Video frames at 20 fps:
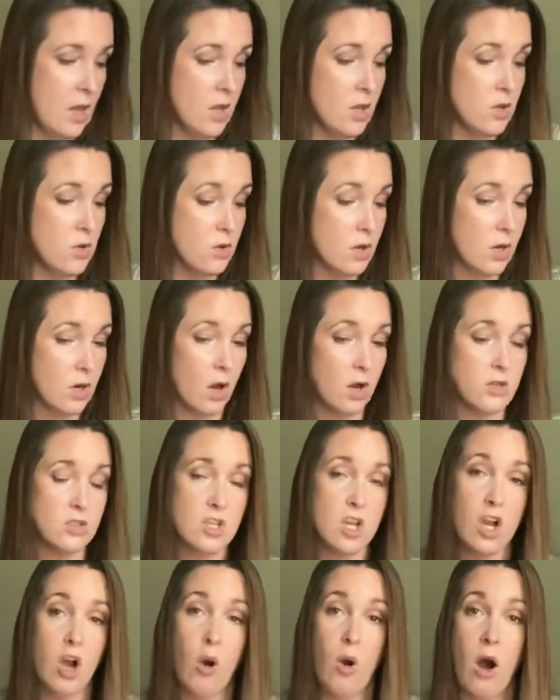You can
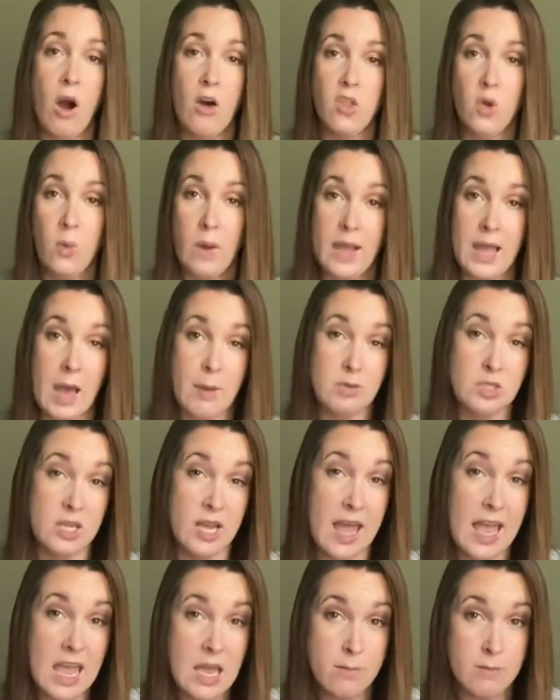also go all the way up
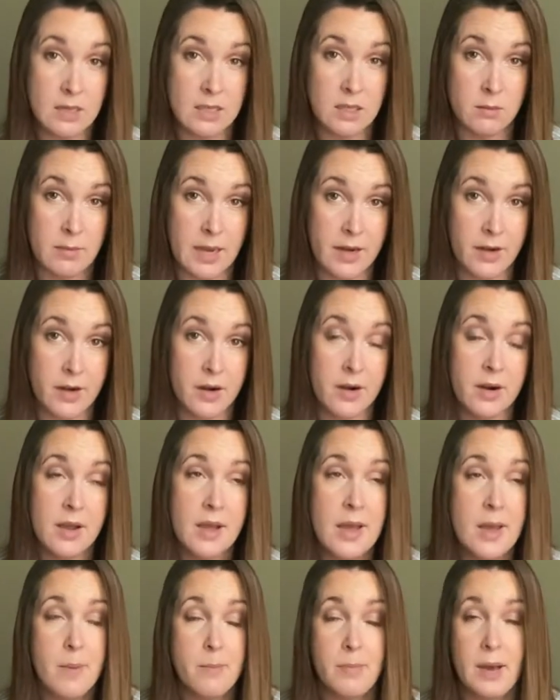to eight millimeter,
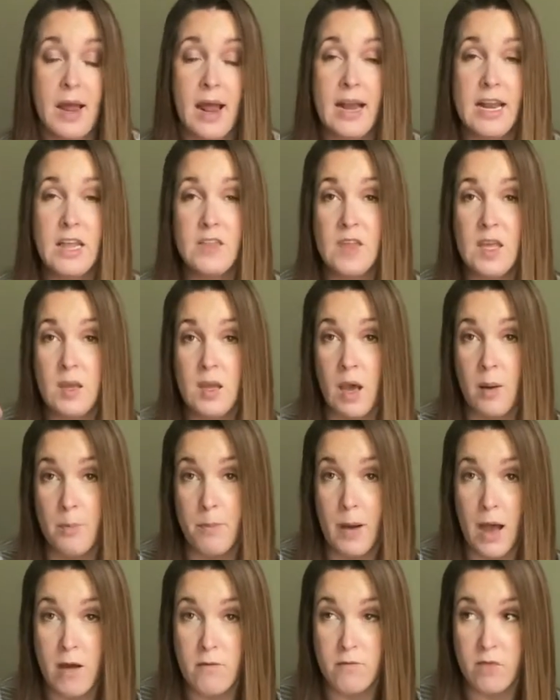but anything
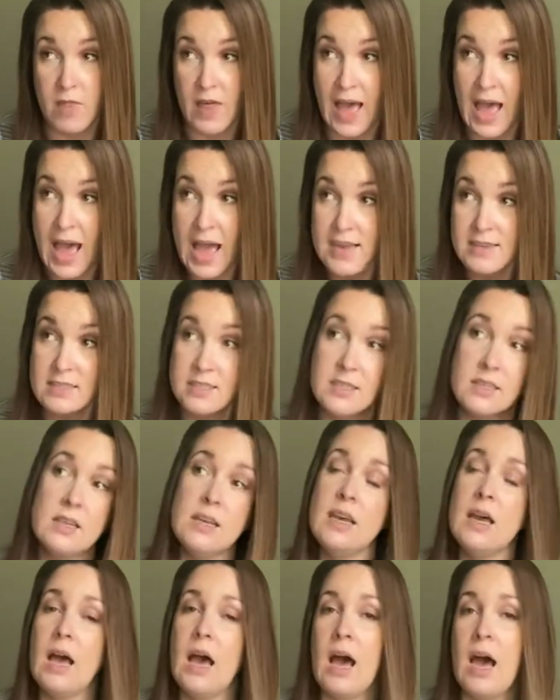above that,
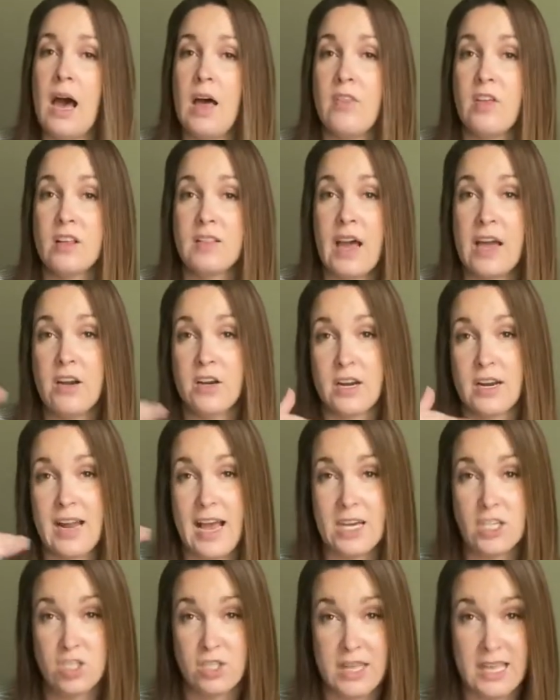uh, the glider can
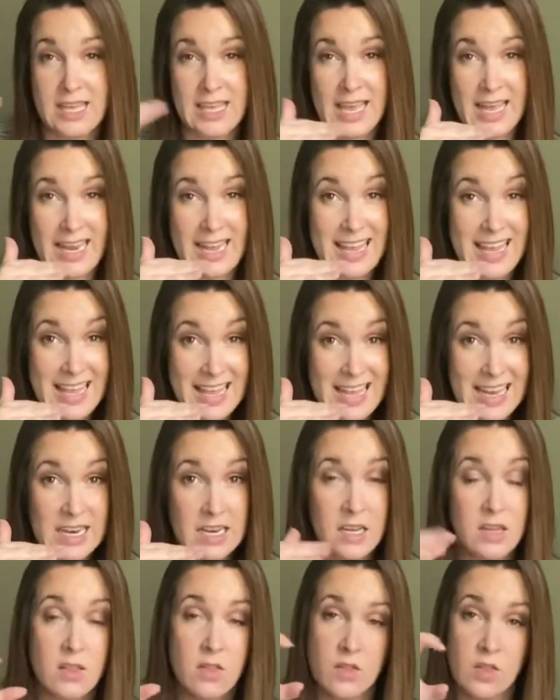actually get
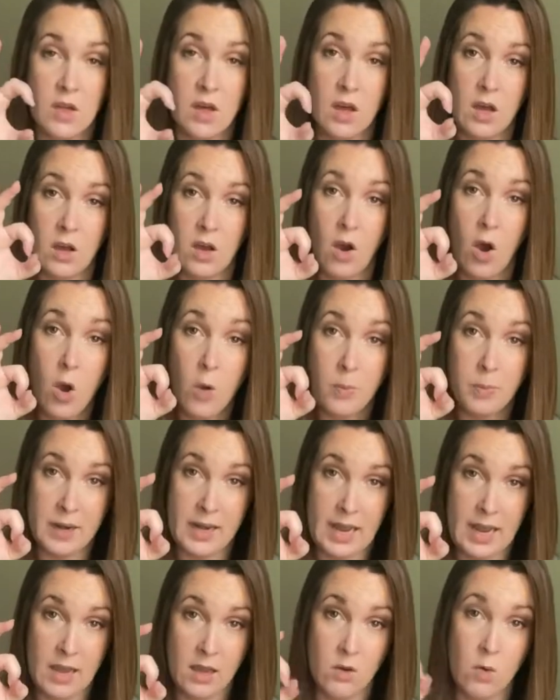in the
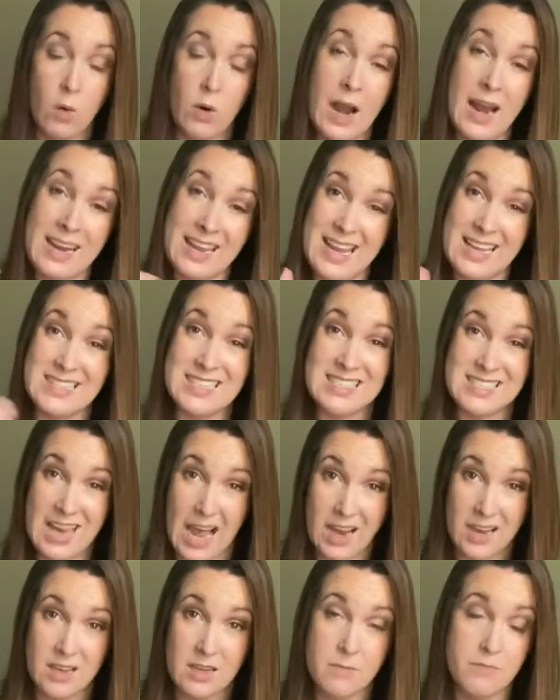opening or and get stuck.